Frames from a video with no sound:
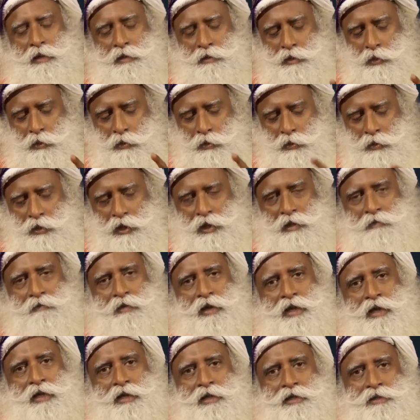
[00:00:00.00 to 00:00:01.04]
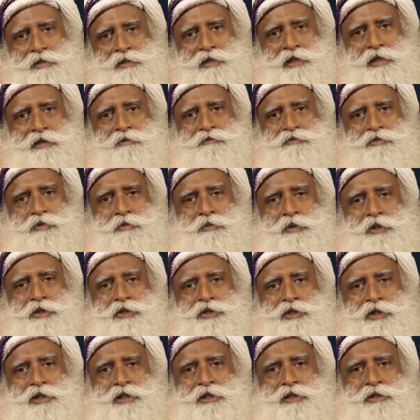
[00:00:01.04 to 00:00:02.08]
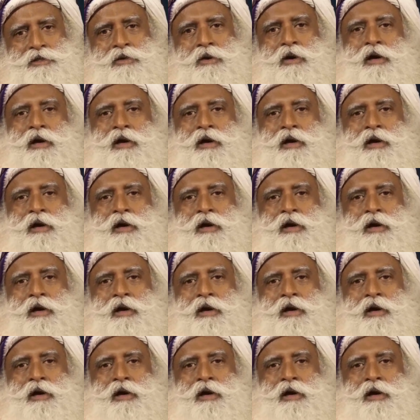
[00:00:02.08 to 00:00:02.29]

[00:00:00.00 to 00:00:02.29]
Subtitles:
The only way is leaves from the trees